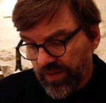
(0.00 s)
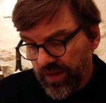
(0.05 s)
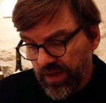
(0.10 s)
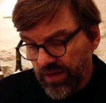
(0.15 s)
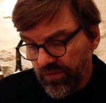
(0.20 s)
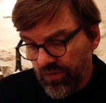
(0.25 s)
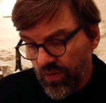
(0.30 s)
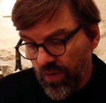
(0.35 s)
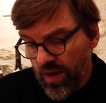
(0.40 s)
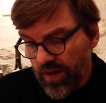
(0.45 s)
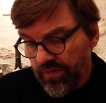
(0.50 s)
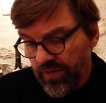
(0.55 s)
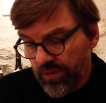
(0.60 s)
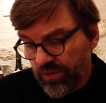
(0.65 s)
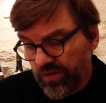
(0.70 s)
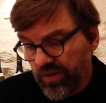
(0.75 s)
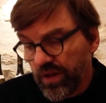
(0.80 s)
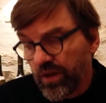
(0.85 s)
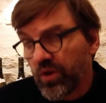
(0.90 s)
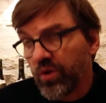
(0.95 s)
if you have, I
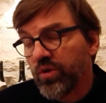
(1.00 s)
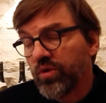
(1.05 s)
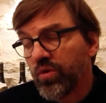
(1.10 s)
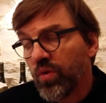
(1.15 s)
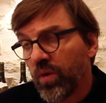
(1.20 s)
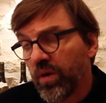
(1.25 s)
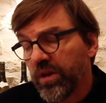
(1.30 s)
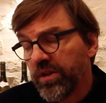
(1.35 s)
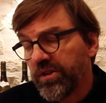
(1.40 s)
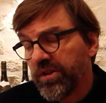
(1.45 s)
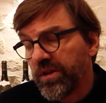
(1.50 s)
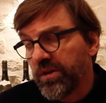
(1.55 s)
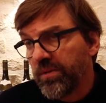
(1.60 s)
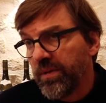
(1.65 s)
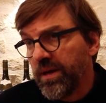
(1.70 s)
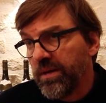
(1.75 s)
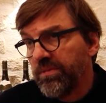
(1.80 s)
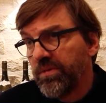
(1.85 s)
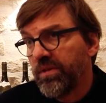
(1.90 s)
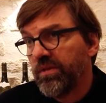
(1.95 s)
would say, good quality
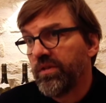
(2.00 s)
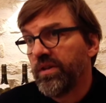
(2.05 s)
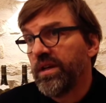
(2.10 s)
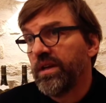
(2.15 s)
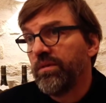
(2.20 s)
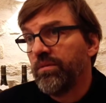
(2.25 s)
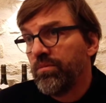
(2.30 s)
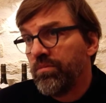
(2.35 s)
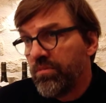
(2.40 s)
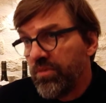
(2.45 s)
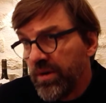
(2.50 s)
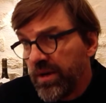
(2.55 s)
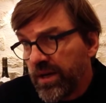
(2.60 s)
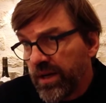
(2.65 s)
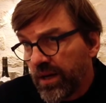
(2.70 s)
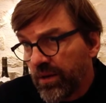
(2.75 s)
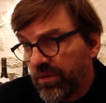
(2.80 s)
grapes, if you can bring,